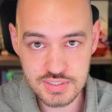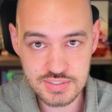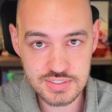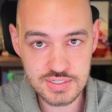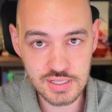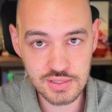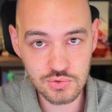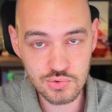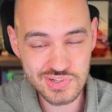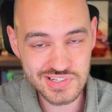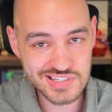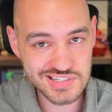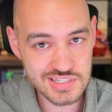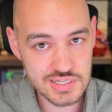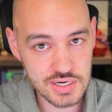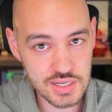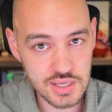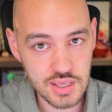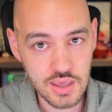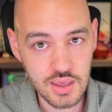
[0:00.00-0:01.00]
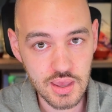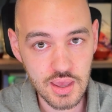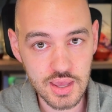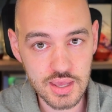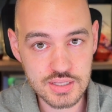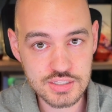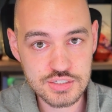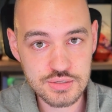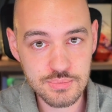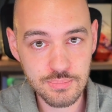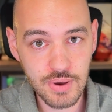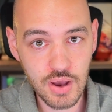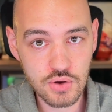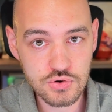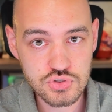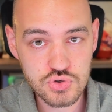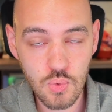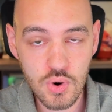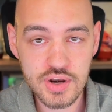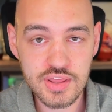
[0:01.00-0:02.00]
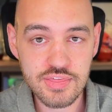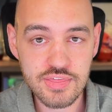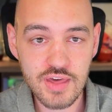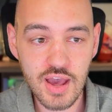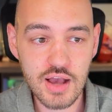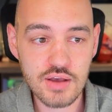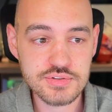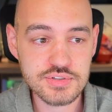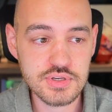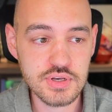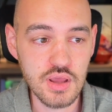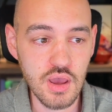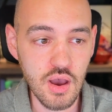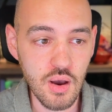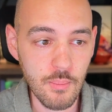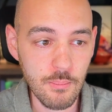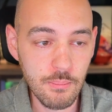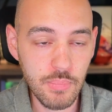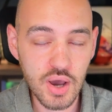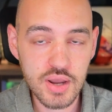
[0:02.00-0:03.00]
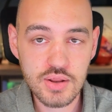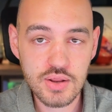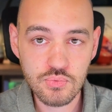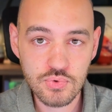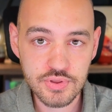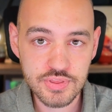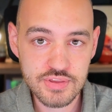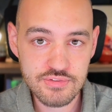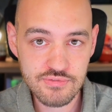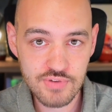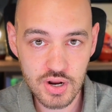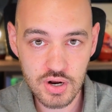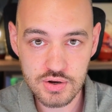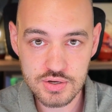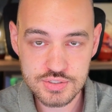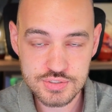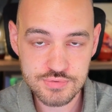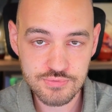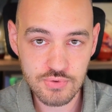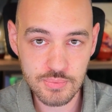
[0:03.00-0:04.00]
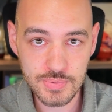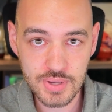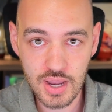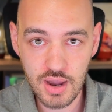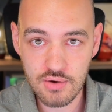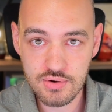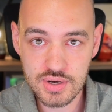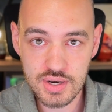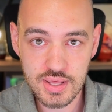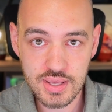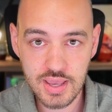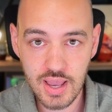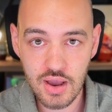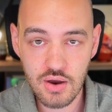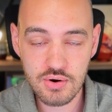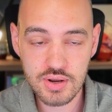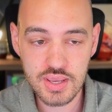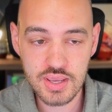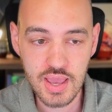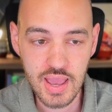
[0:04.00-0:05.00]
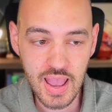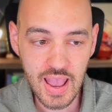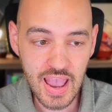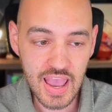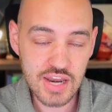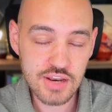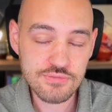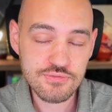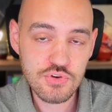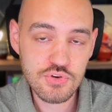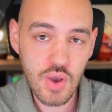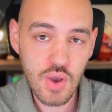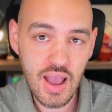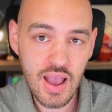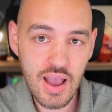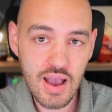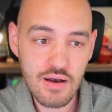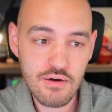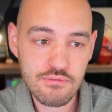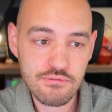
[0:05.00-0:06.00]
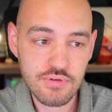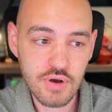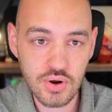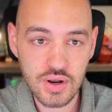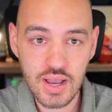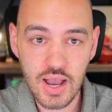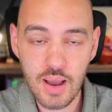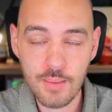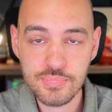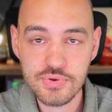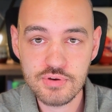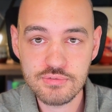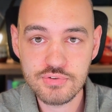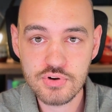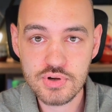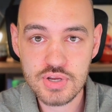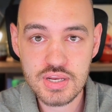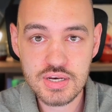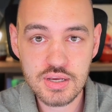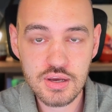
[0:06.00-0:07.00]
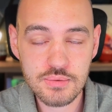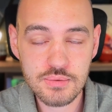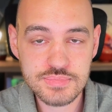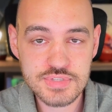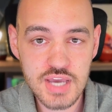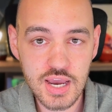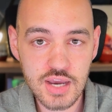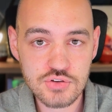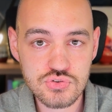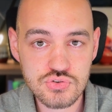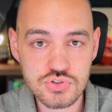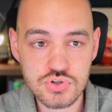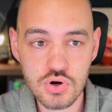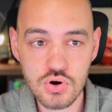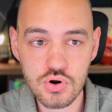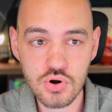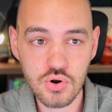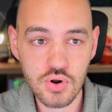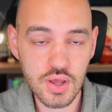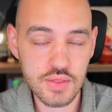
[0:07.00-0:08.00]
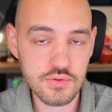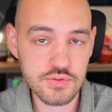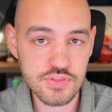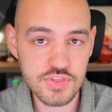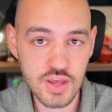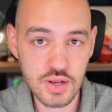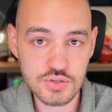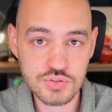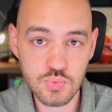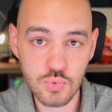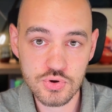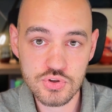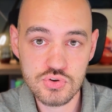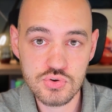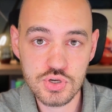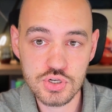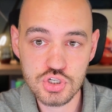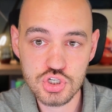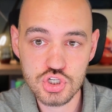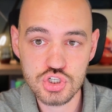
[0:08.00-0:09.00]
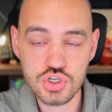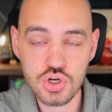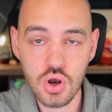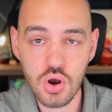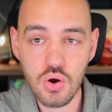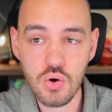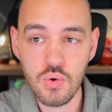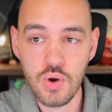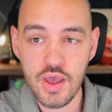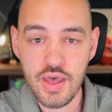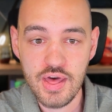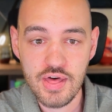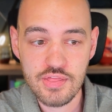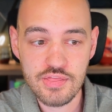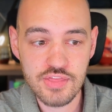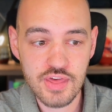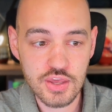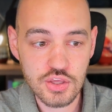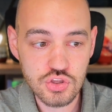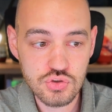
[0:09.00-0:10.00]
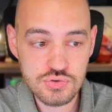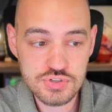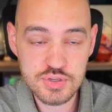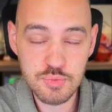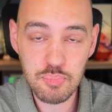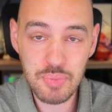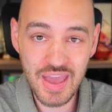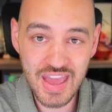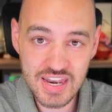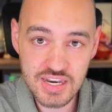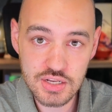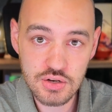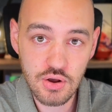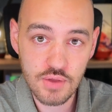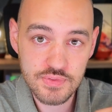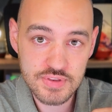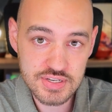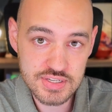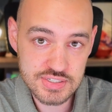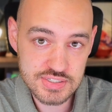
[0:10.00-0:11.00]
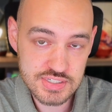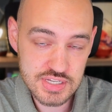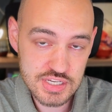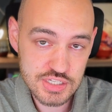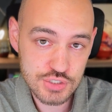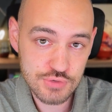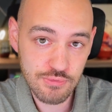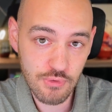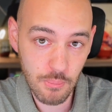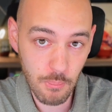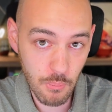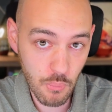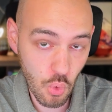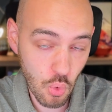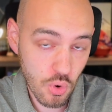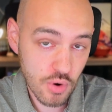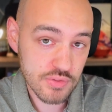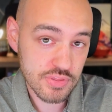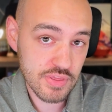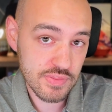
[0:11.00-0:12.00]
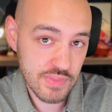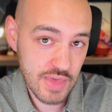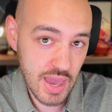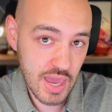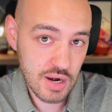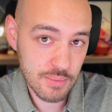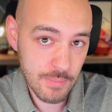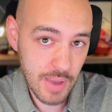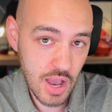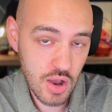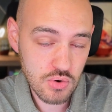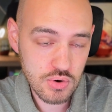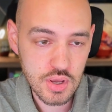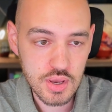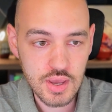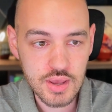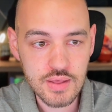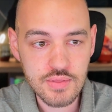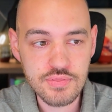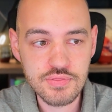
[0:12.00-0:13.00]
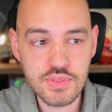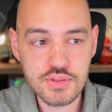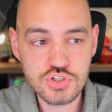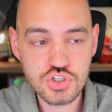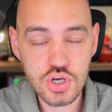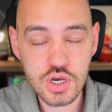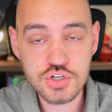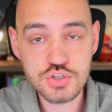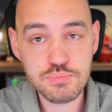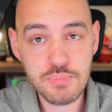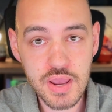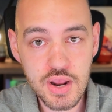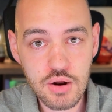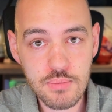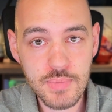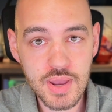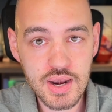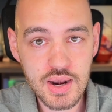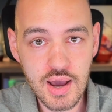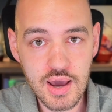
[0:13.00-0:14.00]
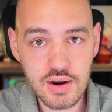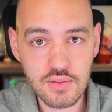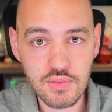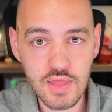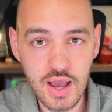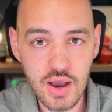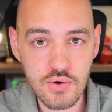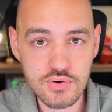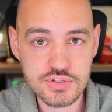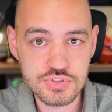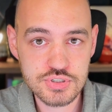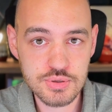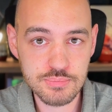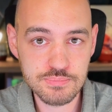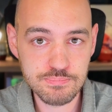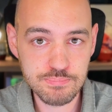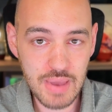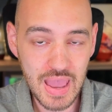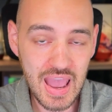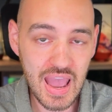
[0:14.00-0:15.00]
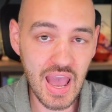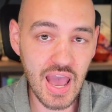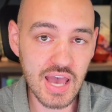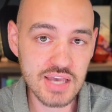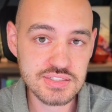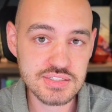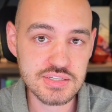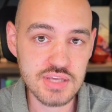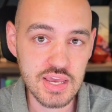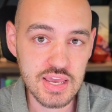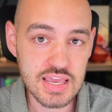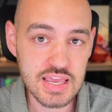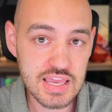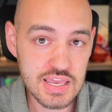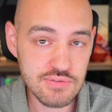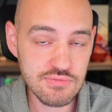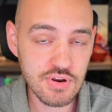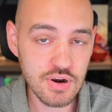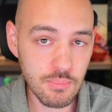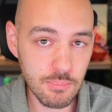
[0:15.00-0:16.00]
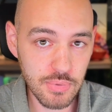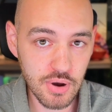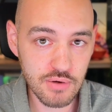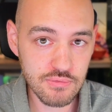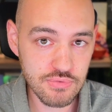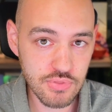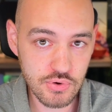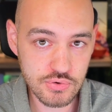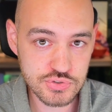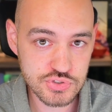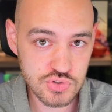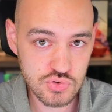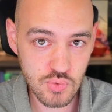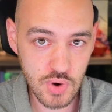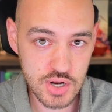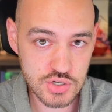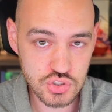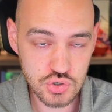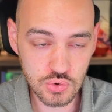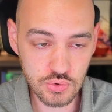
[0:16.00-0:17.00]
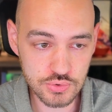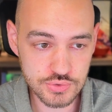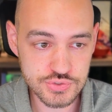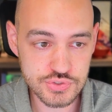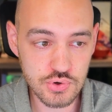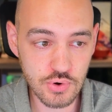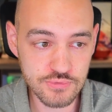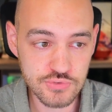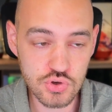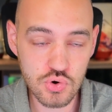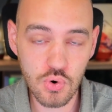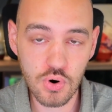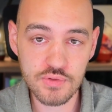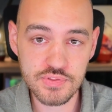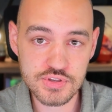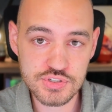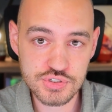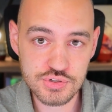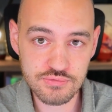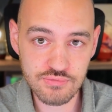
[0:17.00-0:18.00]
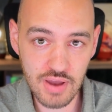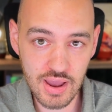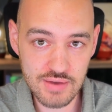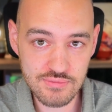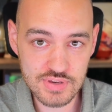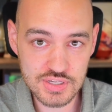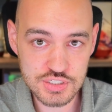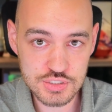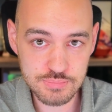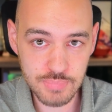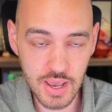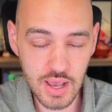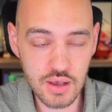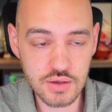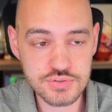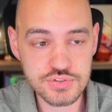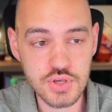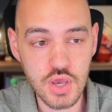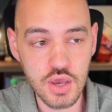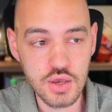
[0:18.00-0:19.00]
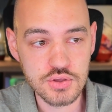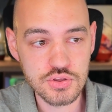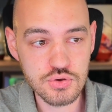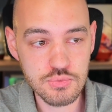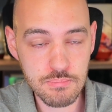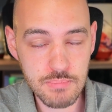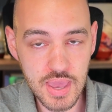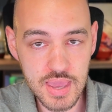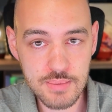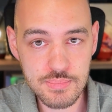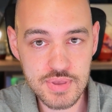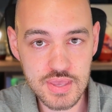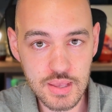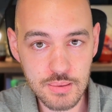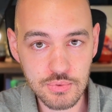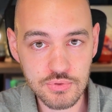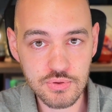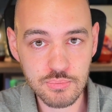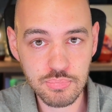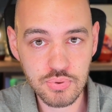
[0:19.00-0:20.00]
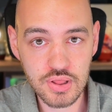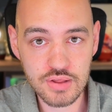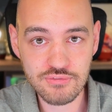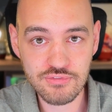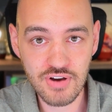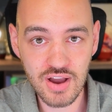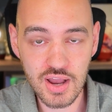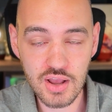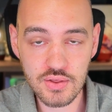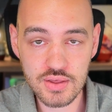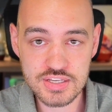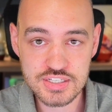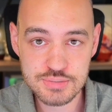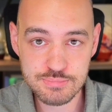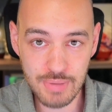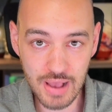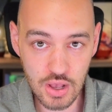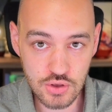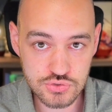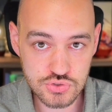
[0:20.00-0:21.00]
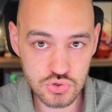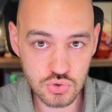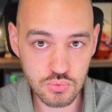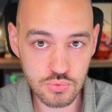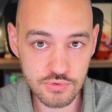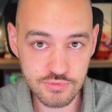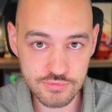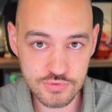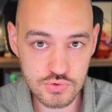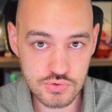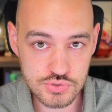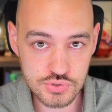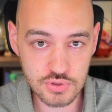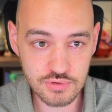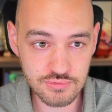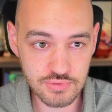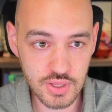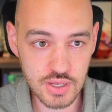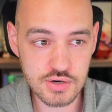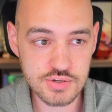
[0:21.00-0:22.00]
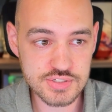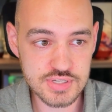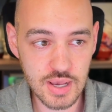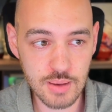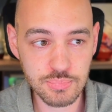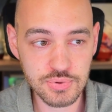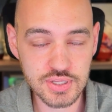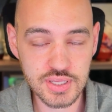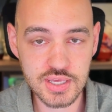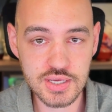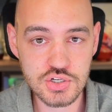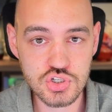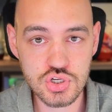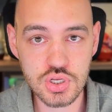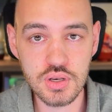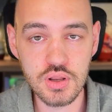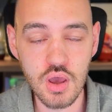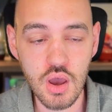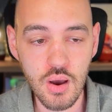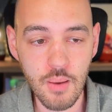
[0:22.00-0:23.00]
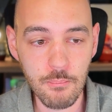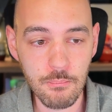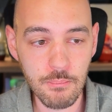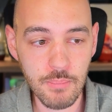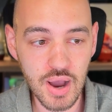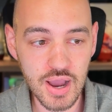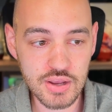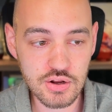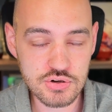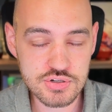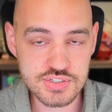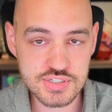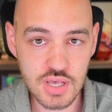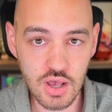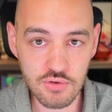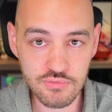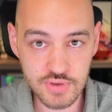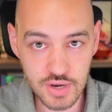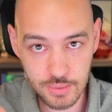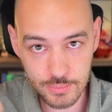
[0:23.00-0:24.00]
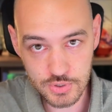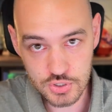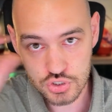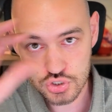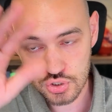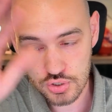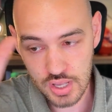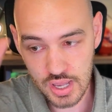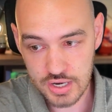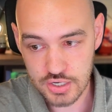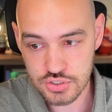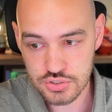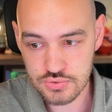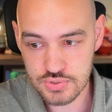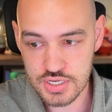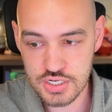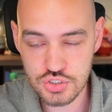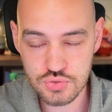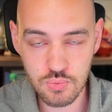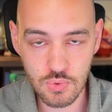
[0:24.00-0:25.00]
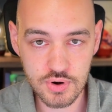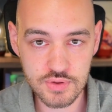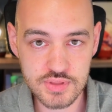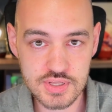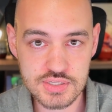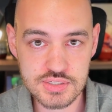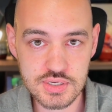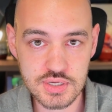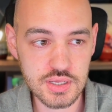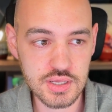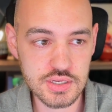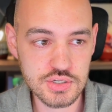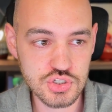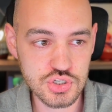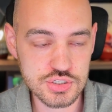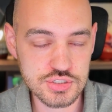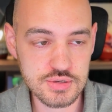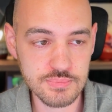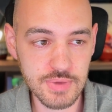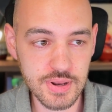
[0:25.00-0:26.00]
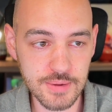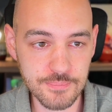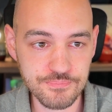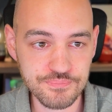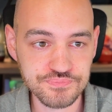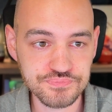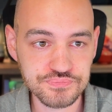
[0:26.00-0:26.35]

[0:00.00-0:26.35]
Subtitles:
In St. Louis City, it's about $20,000, but it really varies from county to county. And if you have a copy of your income tax return or other things where you can show that you depended on the deceased for more than that amount, the judge may or may not allow it to pass even above those thresholds. So if you are the surviving spouse, you may be able to file a spousal refusal of letters application by yourself. And I'm going to show you how to do each one of these in just a minute.